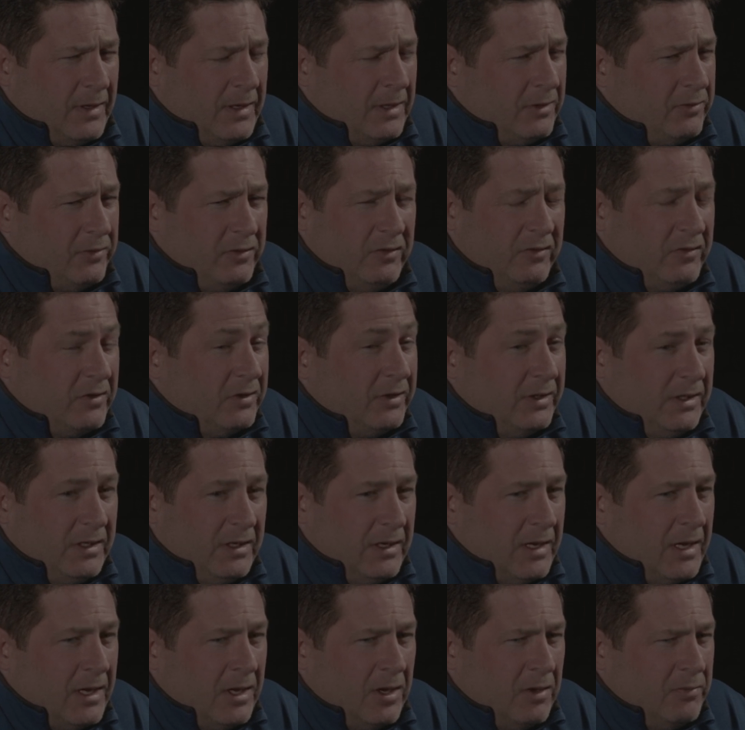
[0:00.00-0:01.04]
Like she's
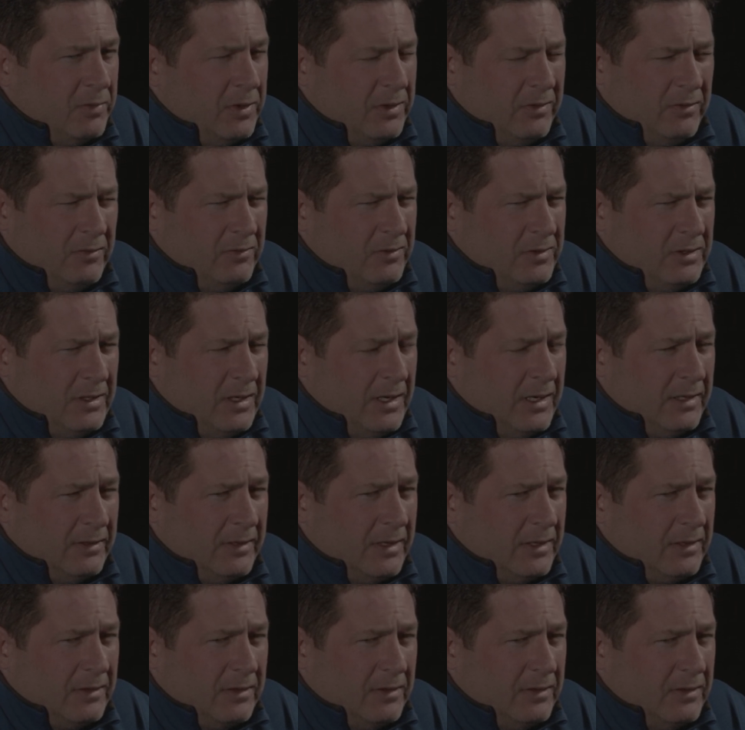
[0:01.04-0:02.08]
clean now, but dude, she
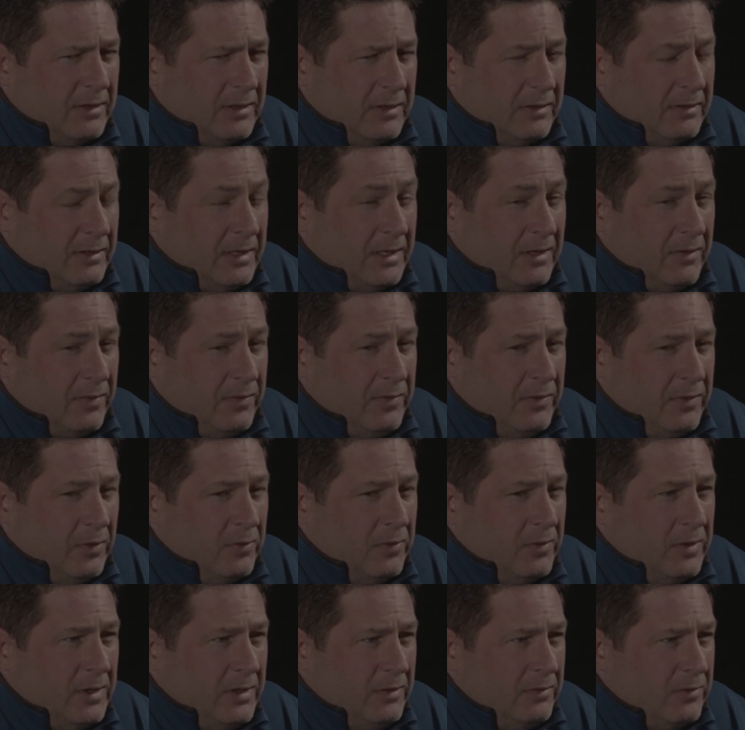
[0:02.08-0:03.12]
had like a like a
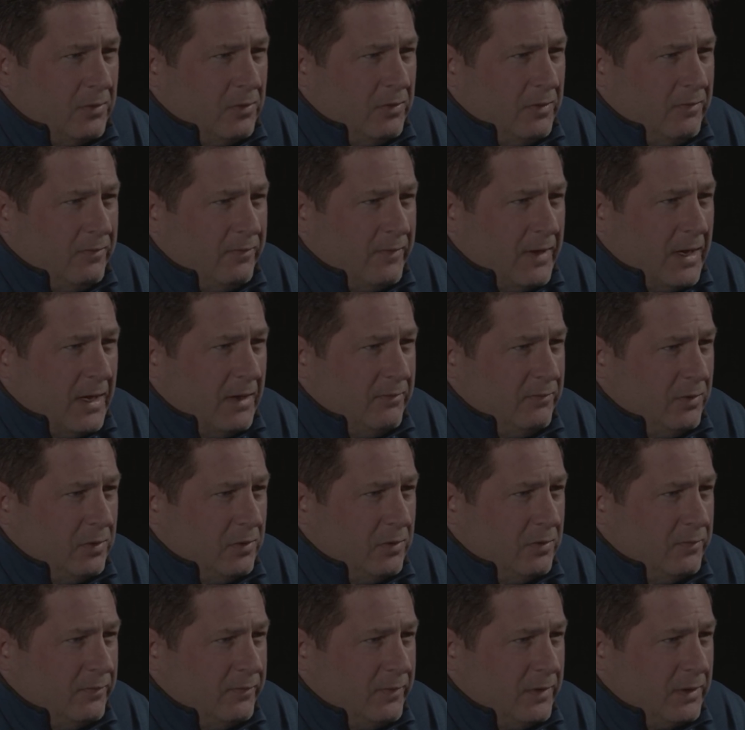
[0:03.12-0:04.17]
30, 35
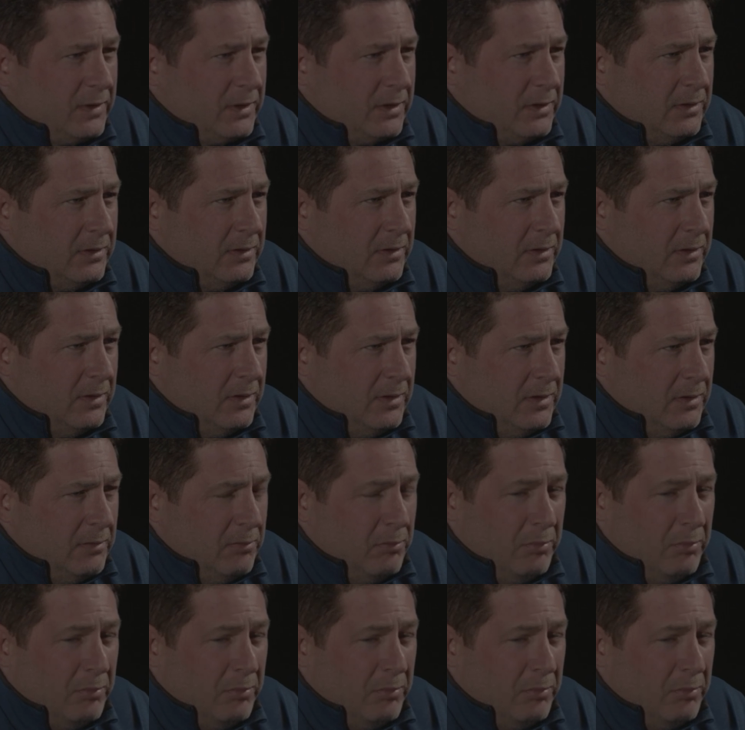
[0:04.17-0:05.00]
year fucking